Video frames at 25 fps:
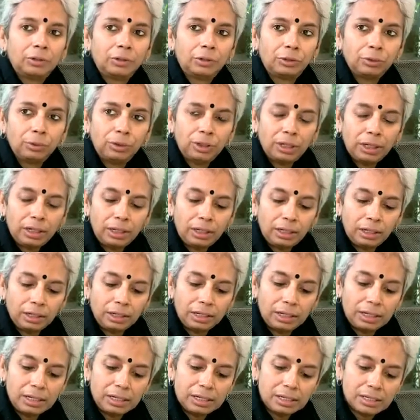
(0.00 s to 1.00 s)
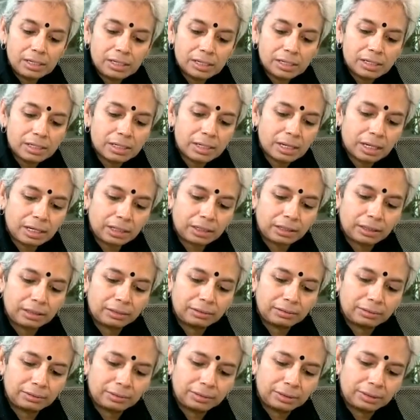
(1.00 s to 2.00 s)
Today, it's
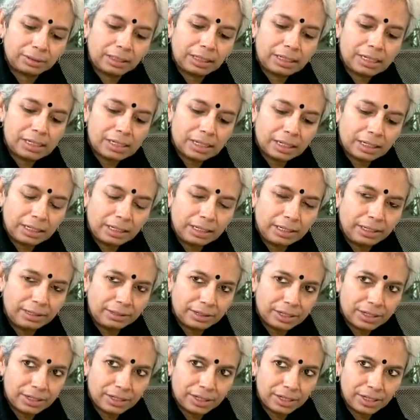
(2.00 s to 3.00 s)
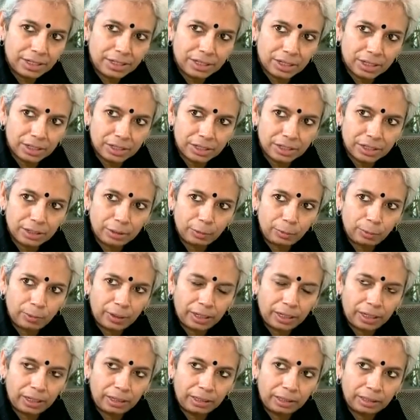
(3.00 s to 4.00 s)
at an interesting juncture
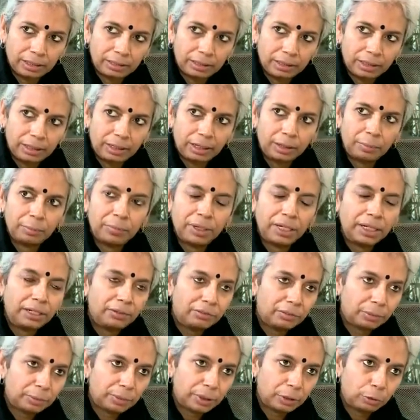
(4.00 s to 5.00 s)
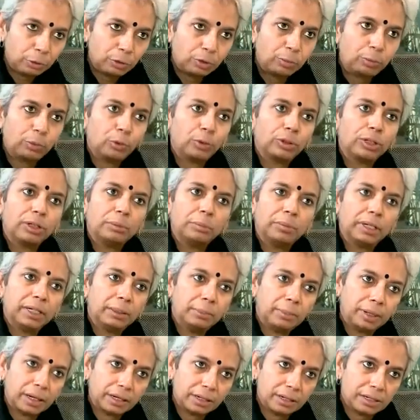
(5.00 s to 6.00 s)
where there are many women who have broken many
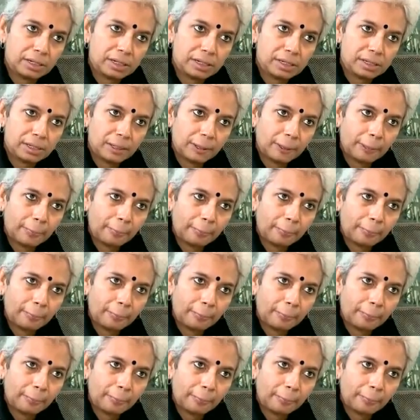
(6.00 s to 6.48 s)
barriers.